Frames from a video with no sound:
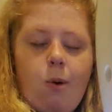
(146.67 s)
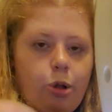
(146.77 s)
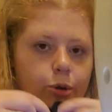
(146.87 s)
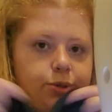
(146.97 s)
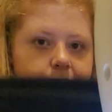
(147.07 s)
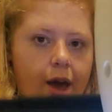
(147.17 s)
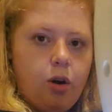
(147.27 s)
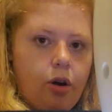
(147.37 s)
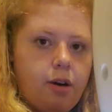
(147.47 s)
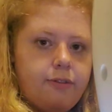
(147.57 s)
close
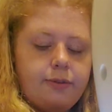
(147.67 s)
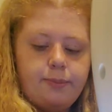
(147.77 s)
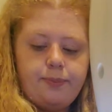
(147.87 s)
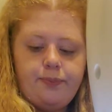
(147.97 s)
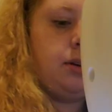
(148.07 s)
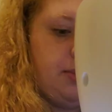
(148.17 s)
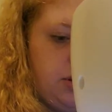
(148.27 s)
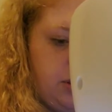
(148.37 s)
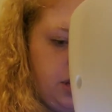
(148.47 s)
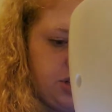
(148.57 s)
that off. I'm
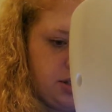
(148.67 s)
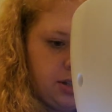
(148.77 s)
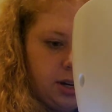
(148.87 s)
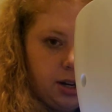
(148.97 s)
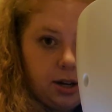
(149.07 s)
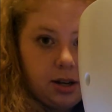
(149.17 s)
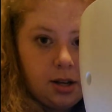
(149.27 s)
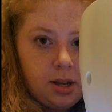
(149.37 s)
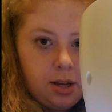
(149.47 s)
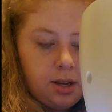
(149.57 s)
literally just going to
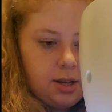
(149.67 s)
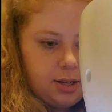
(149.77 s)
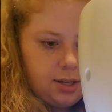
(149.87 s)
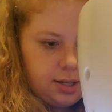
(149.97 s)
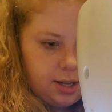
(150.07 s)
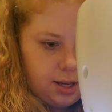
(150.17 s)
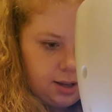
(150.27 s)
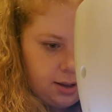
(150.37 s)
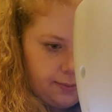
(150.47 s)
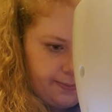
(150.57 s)

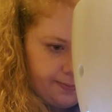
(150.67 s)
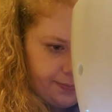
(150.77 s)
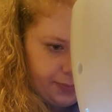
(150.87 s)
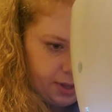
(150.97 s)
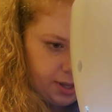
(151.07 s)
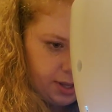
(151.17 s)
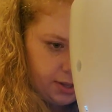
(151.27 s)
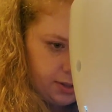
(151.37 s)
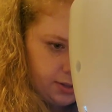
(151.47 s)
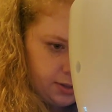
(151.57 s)
take
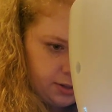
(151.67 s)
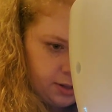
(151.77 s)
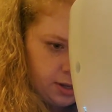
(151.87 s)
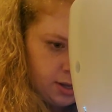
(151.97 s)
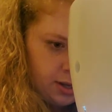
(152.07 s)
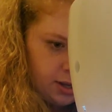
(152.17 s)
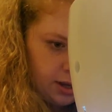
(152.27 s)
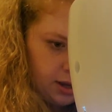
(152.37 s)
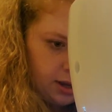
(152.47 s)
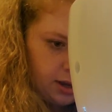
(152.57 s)
this
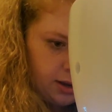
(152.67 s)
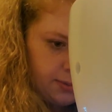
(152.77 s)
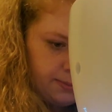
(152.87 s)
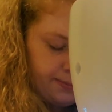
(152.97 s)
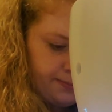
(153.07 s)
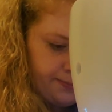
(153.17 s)
like